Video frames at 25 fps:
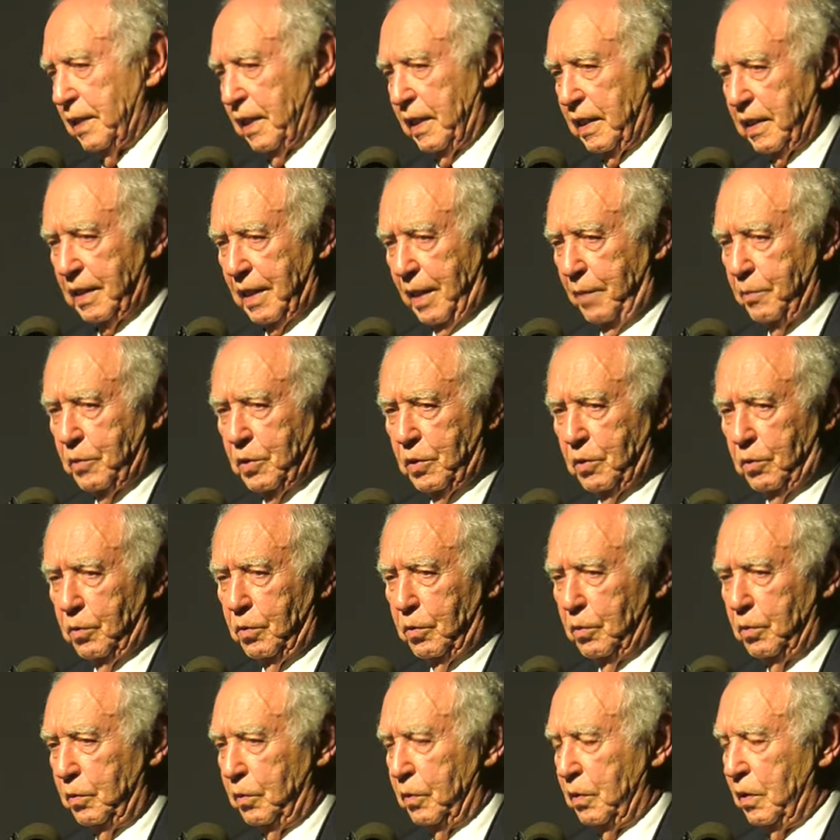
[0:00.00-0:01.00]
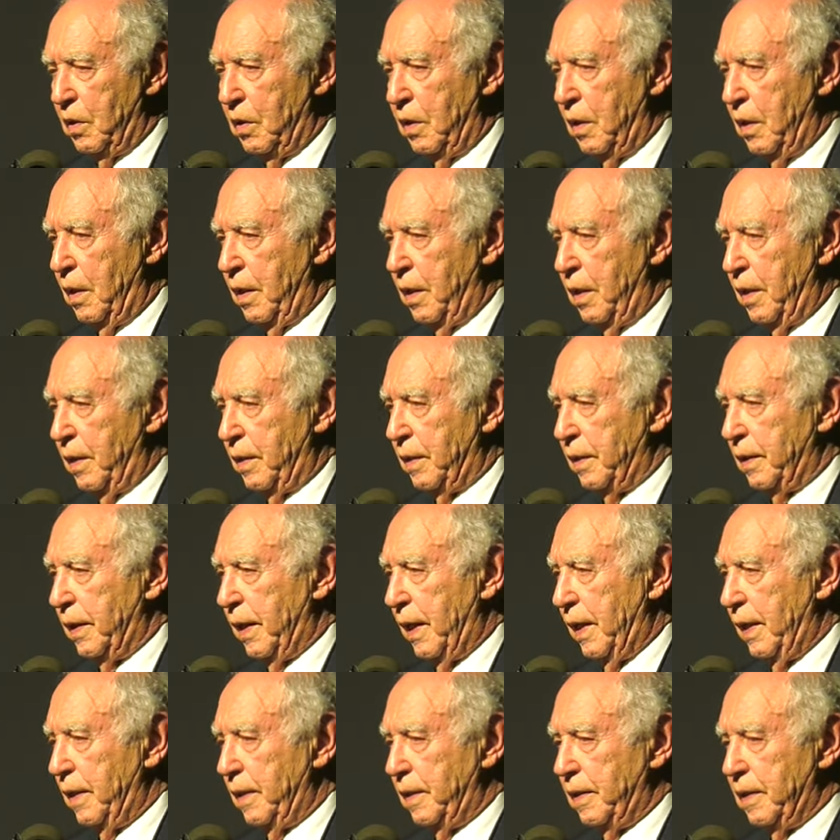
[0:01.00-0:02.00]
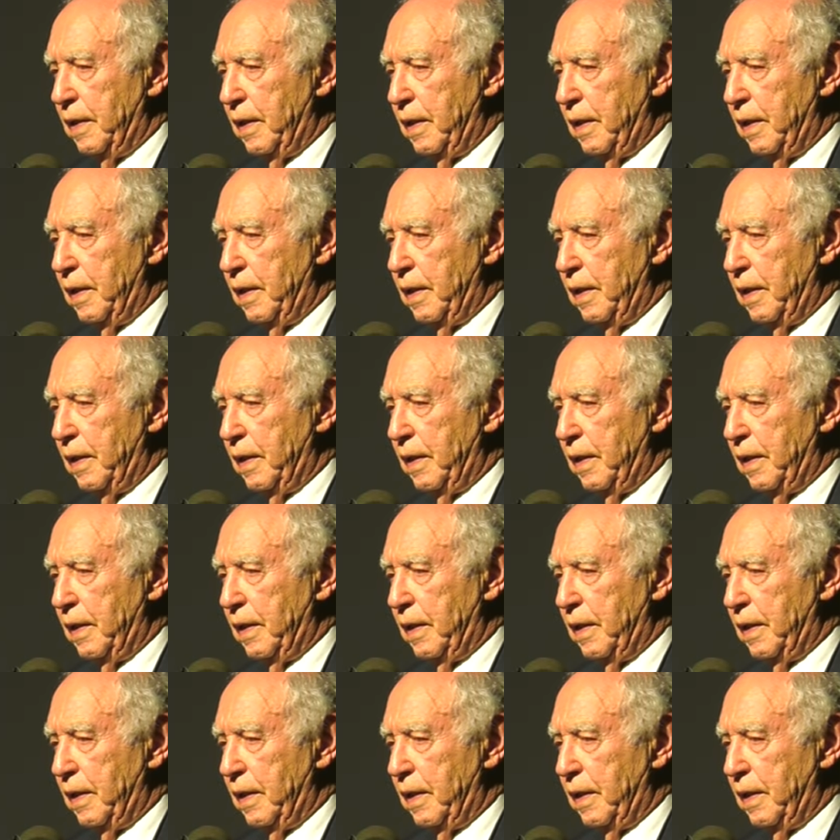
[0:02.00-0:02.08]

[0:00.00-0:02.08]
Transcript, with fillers: had come through. They